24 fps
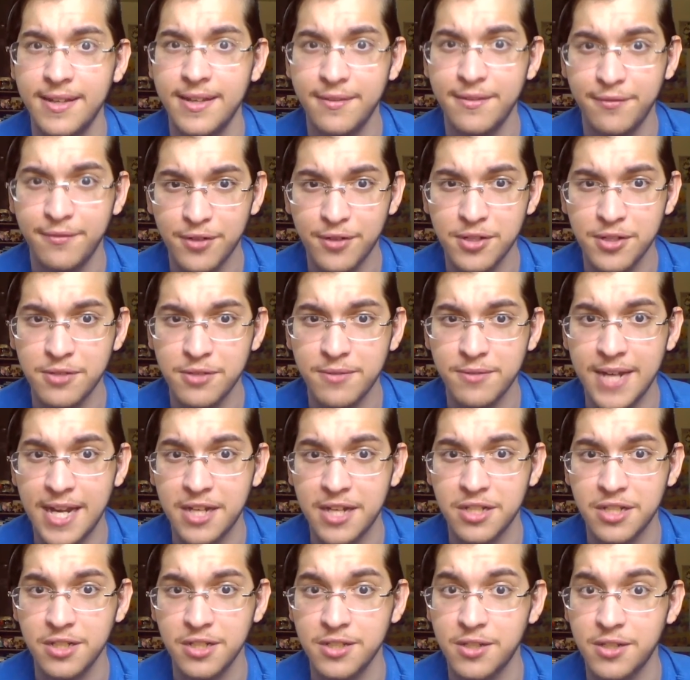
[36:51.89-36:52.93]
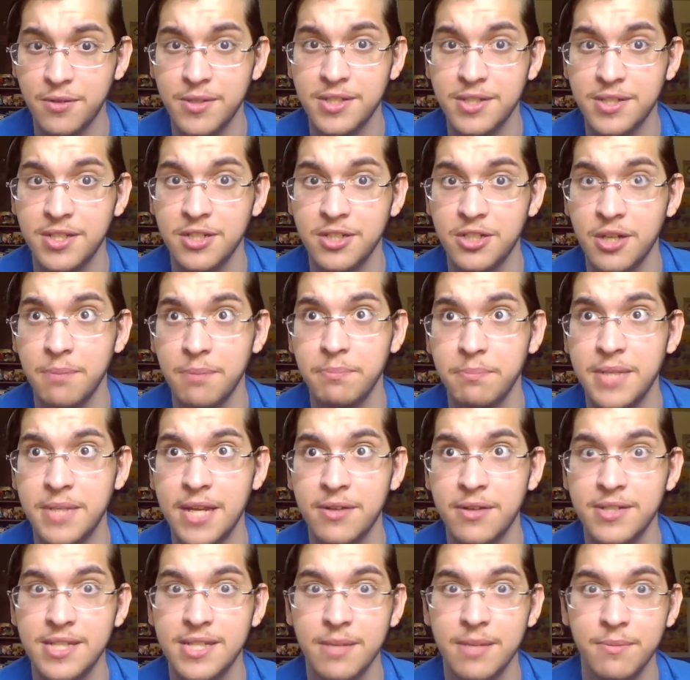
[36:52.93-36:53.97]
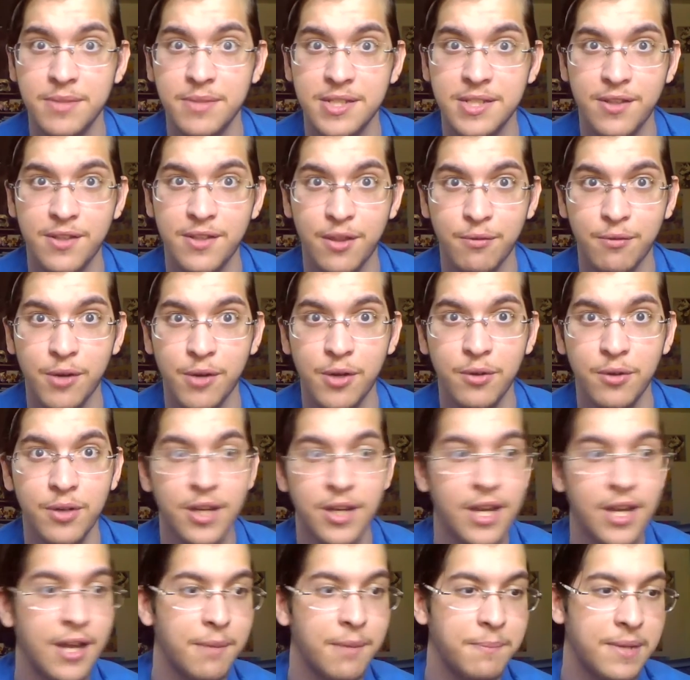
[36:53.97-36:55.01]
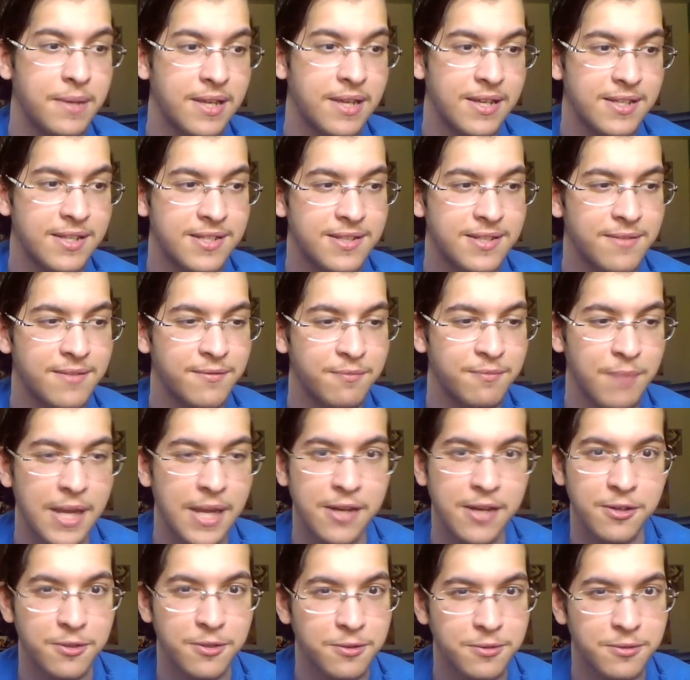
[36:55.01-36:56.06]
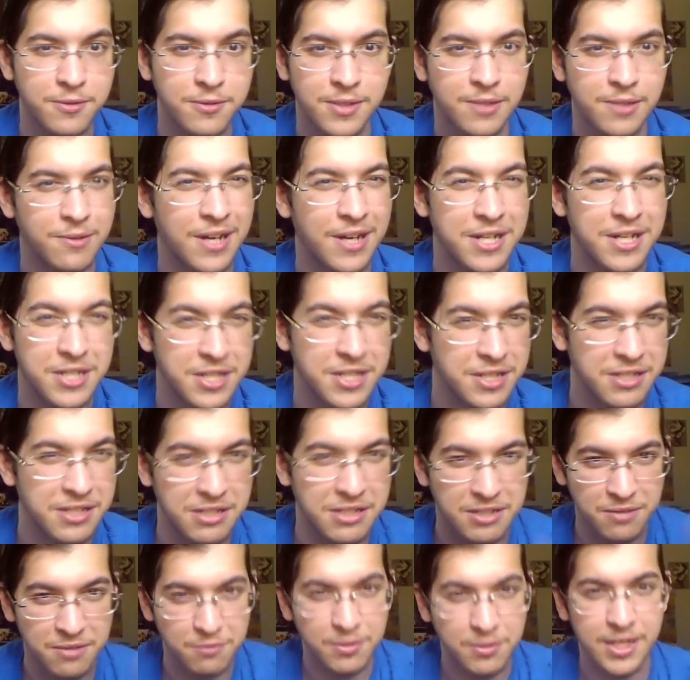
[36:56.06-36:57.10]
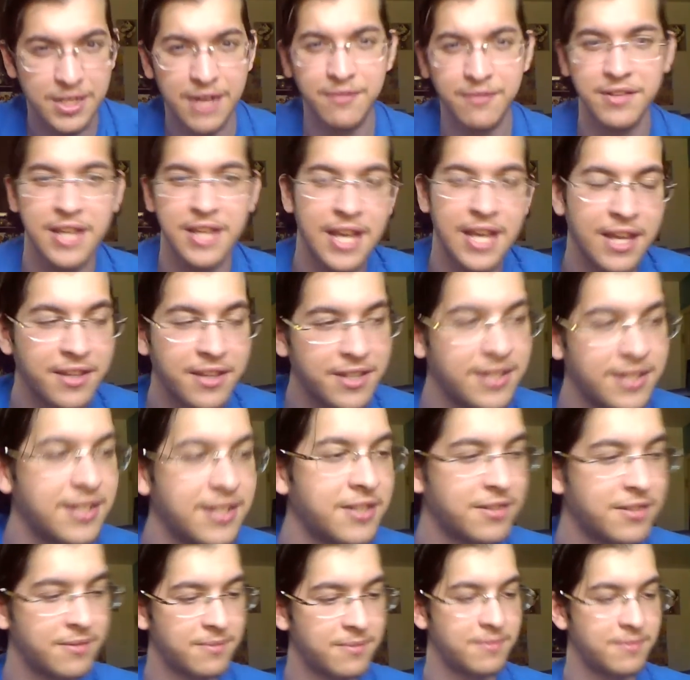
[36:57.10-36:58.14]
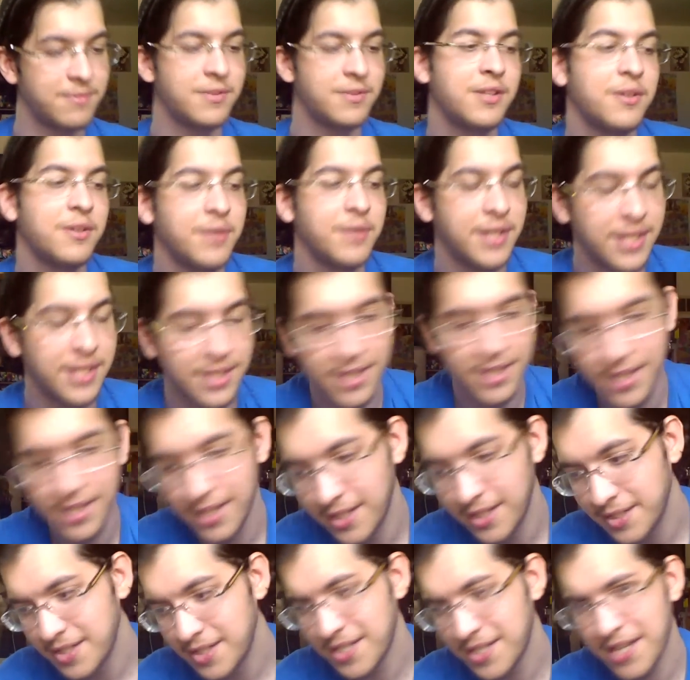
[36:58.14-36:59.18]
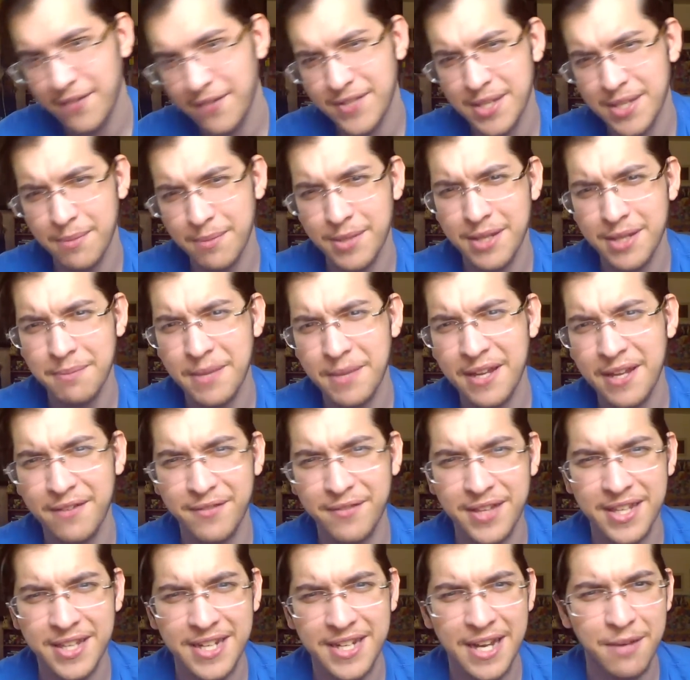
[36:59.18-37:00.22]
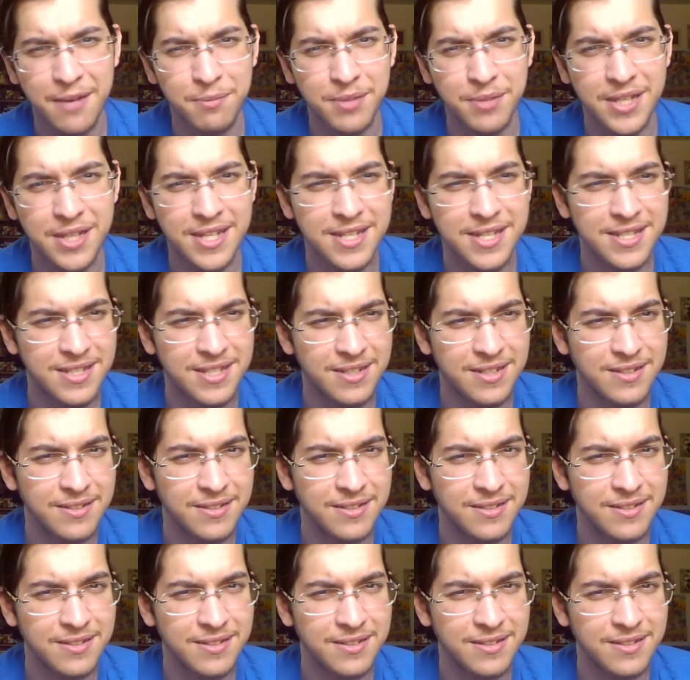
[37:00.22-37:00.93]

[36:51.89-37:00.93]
First reaction is always to jump down someone's throat because of microaggressions or whatever the hell that they're doing. Just give someone the benefit of the doubt, please.